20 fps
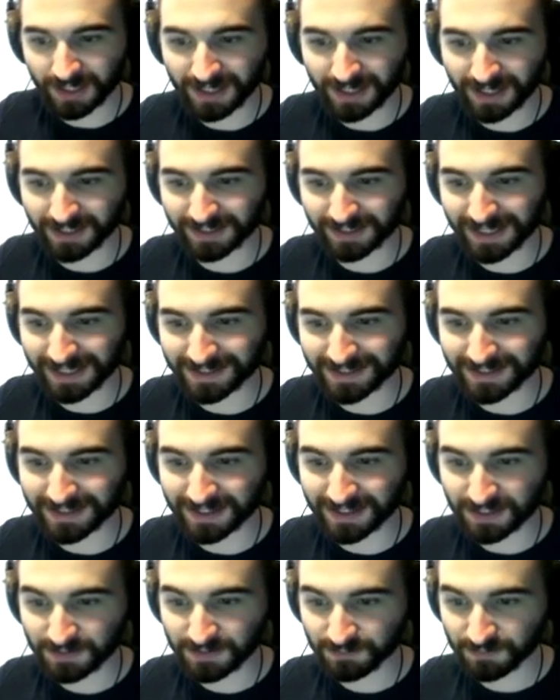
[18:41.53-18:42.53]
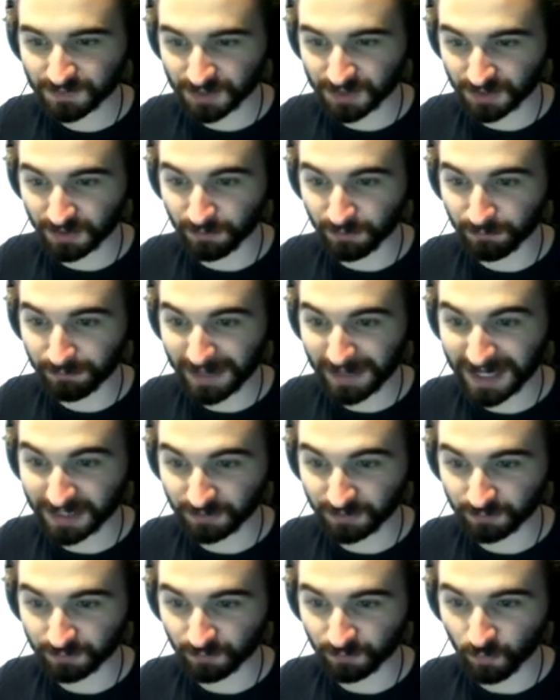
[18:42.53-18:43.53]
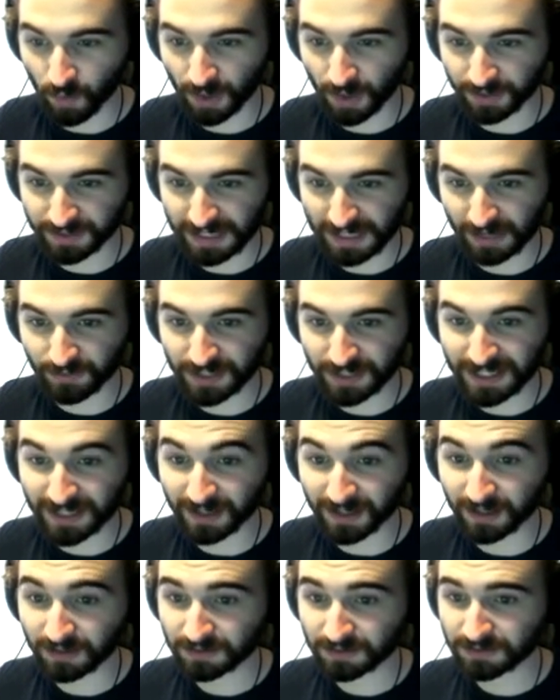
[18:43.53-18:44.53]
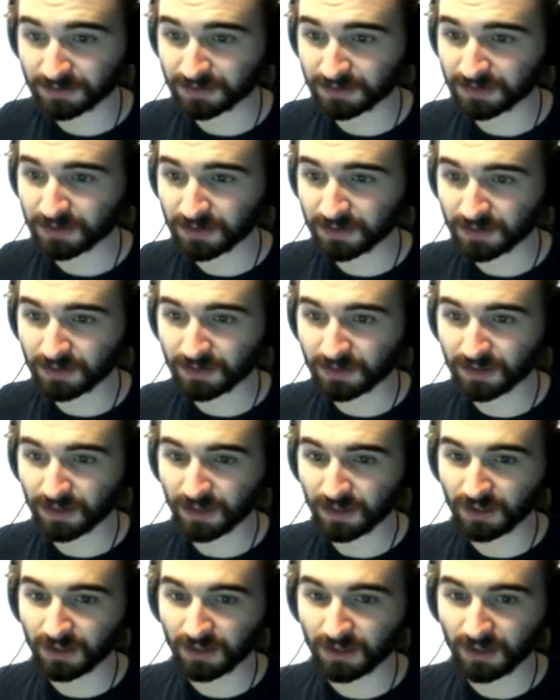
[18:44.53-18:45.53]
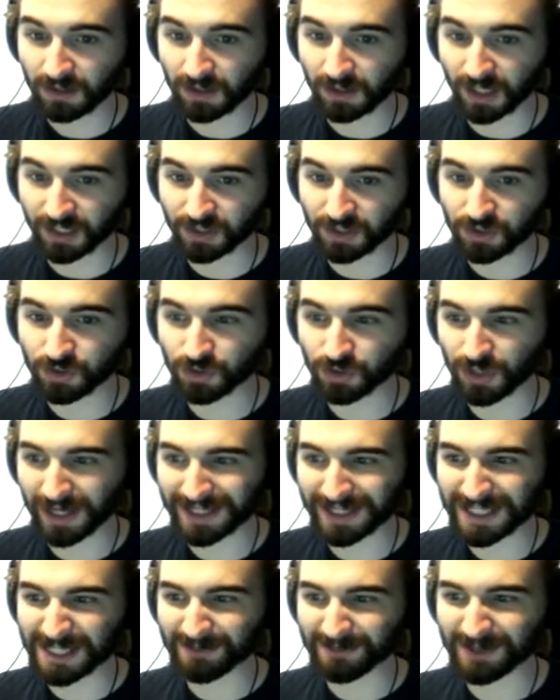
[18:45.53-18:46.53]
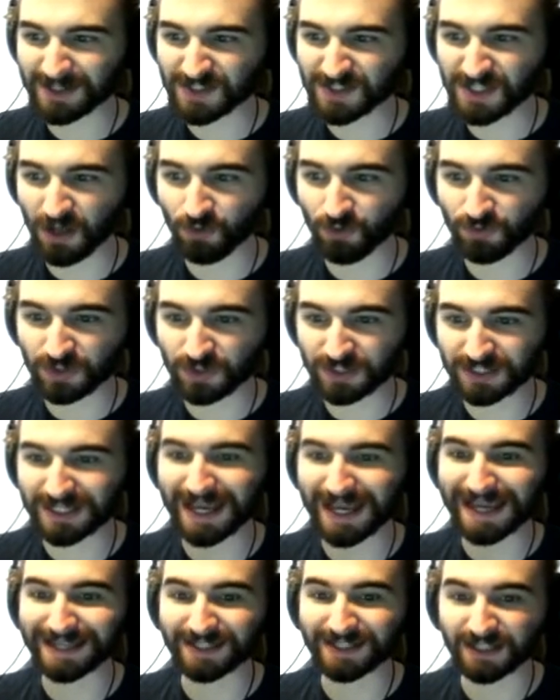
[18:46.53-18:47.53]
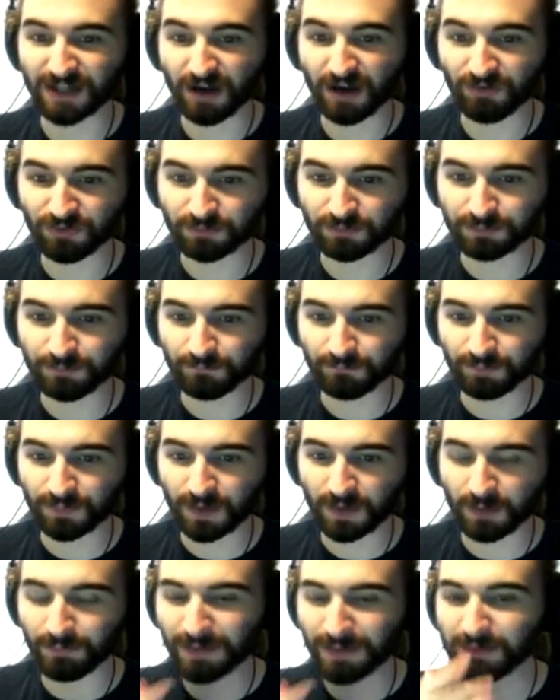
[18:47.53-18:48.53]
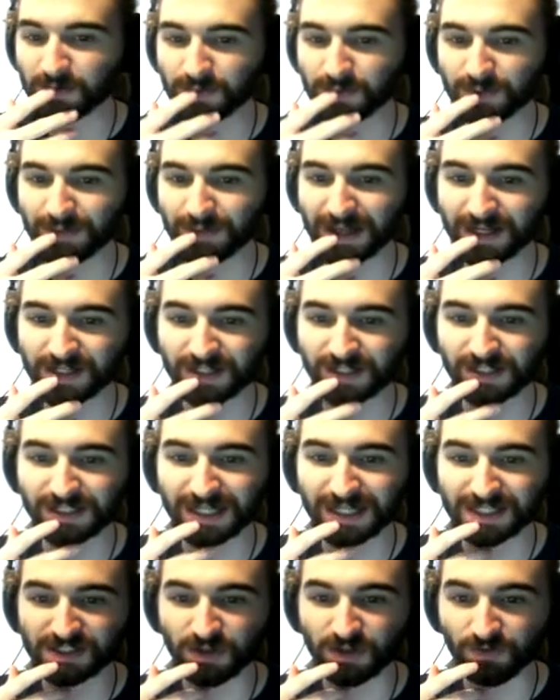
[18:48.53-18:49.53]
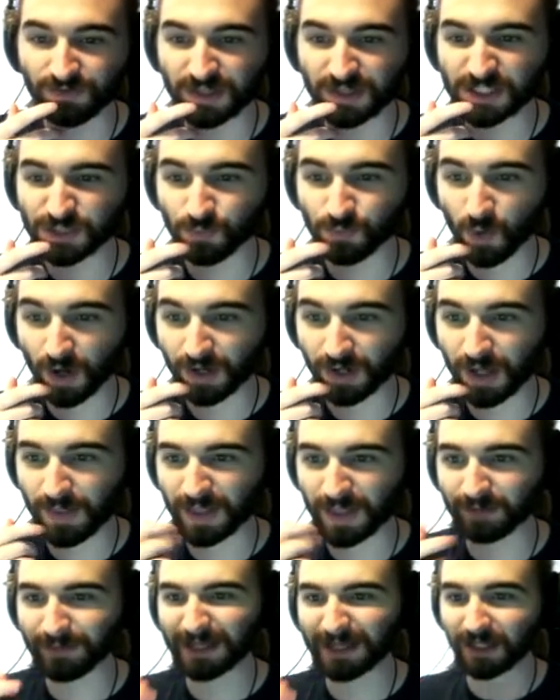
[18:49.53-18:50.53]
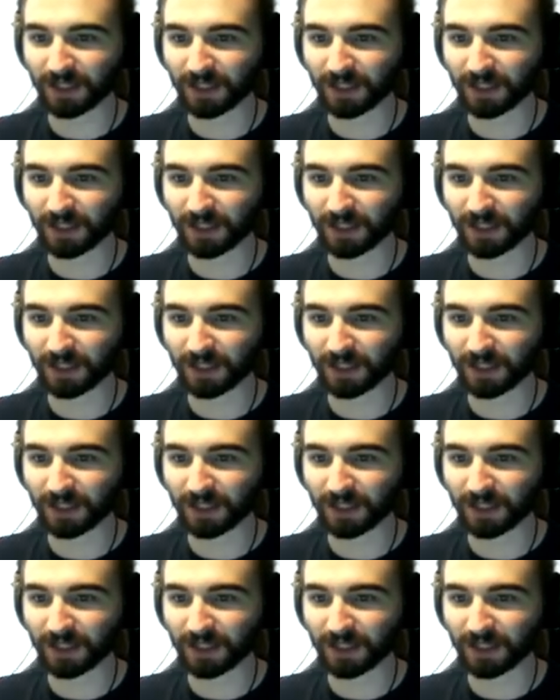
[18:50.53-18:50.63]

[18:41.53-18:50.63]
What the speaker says: like, and connected it to the main one down here, like, could I keep it self-contained enough? Maybe it would be better to connect it off this one and then